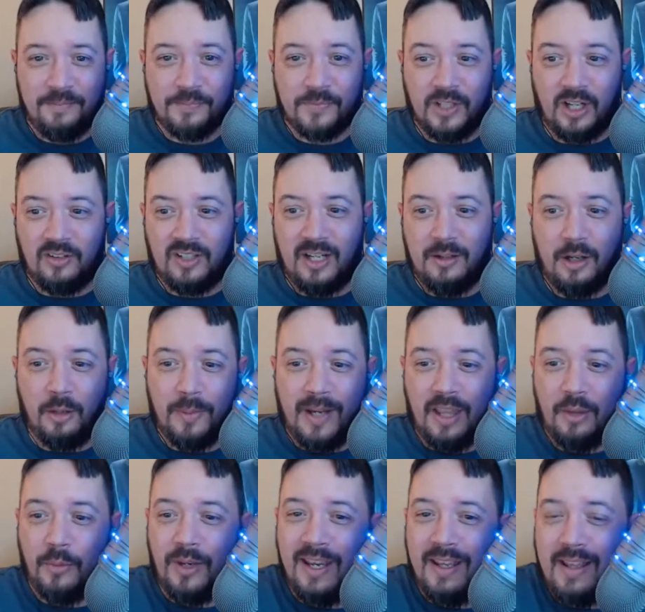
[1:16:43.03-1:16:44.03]
All right. Oh, by
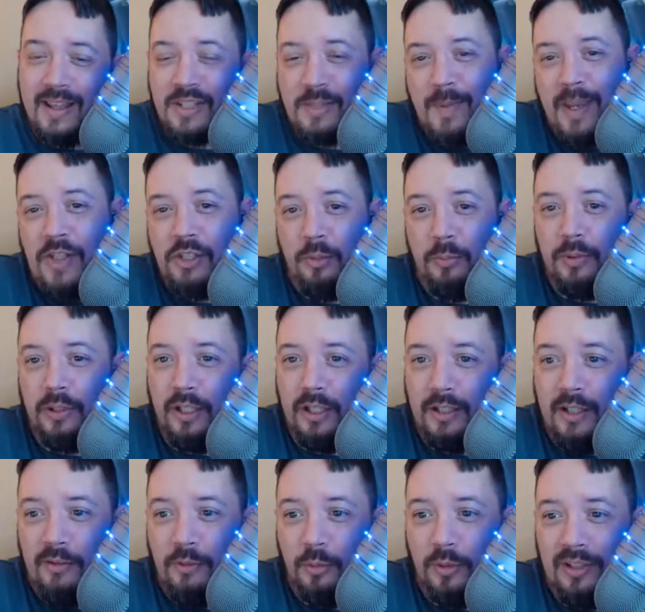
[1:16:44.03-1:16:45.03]
the way, that's Major Blood,
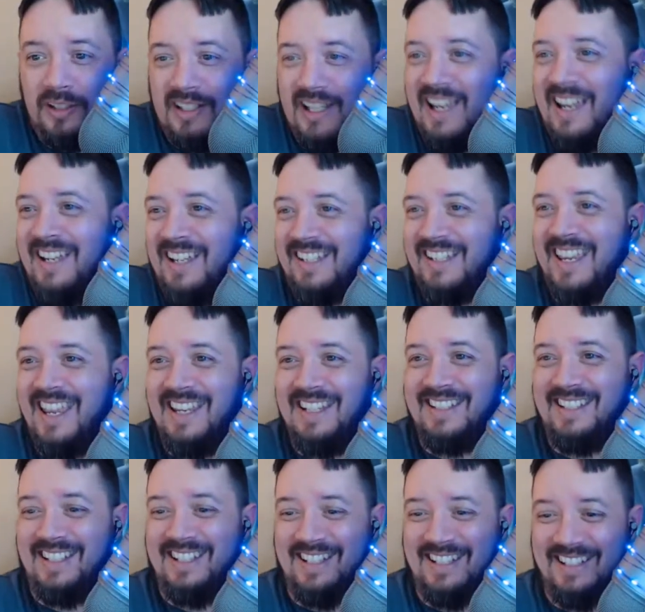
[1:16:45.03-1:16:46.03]
everyone. In
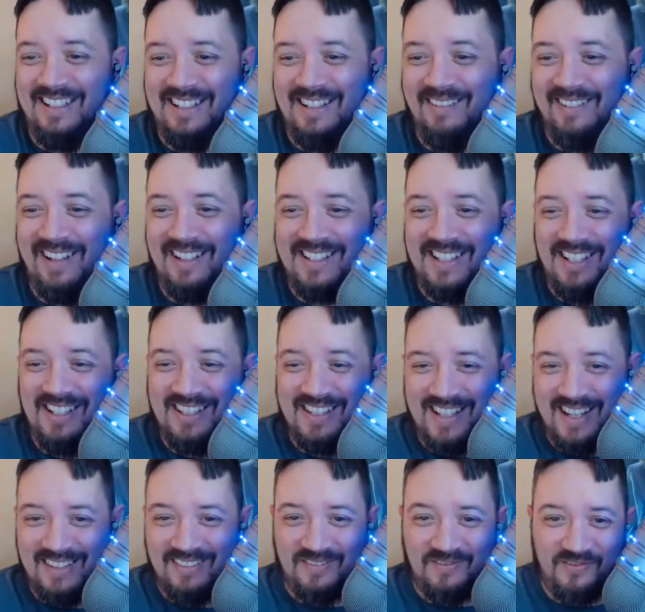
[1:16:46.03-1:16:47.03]
case you
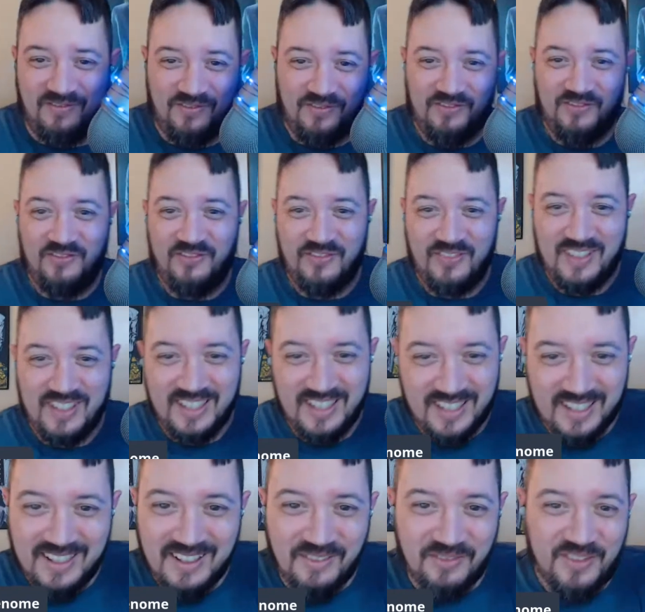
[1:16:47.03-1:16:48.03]
didn't know,
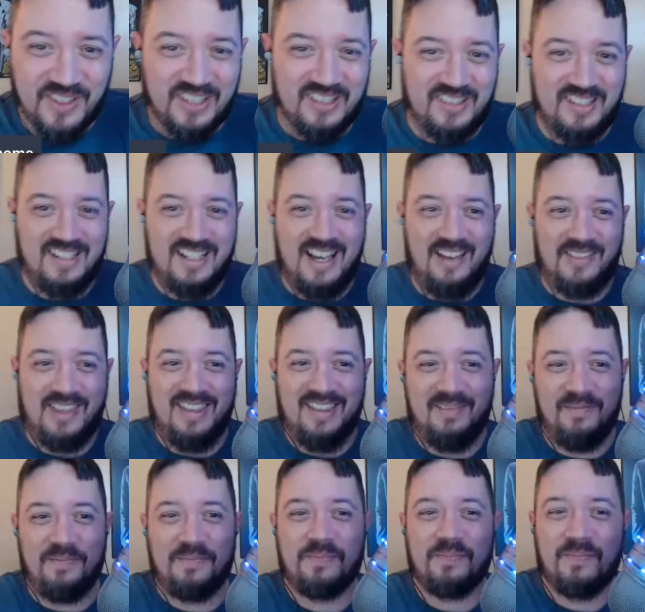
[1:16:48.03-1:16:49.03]
it's Major
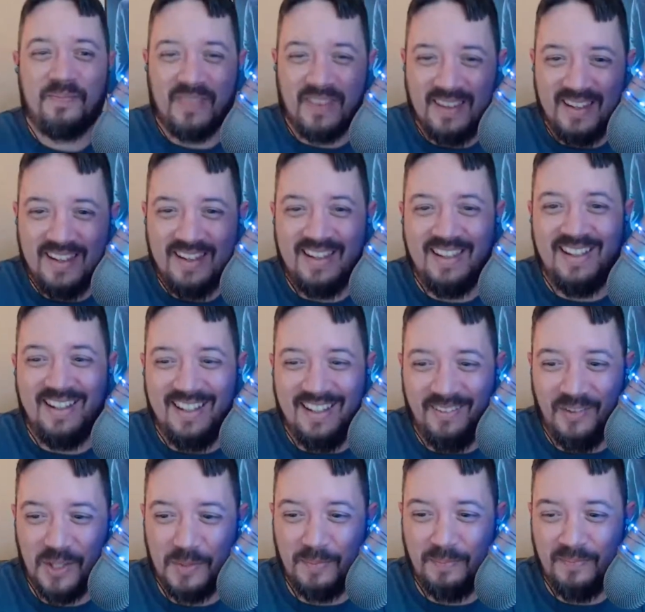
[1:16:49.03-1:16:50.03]
Blood.
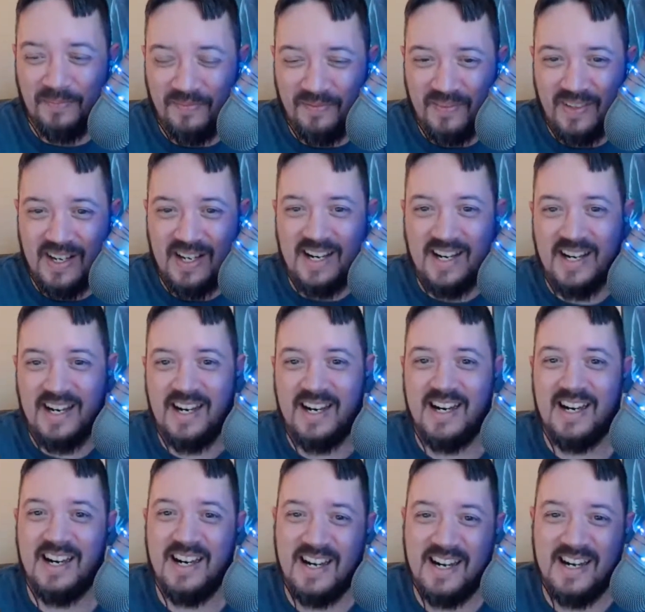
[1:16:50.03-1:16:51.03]
G.I. Joe fans know
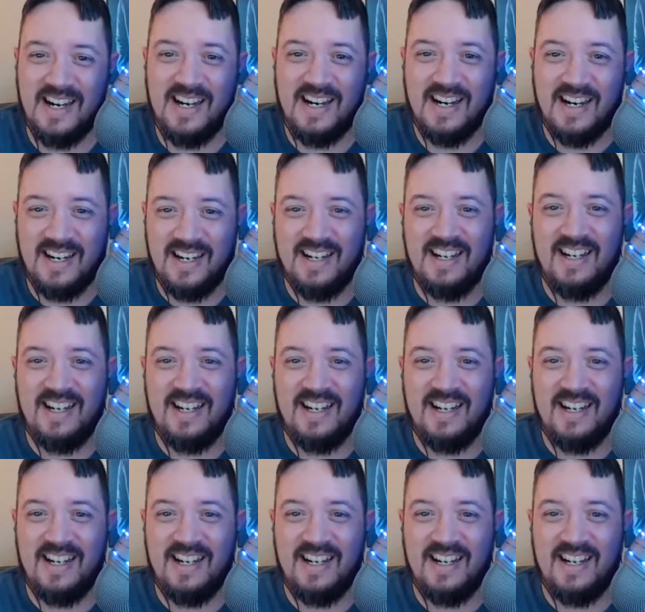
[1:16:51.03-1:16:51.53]
exactly who he is.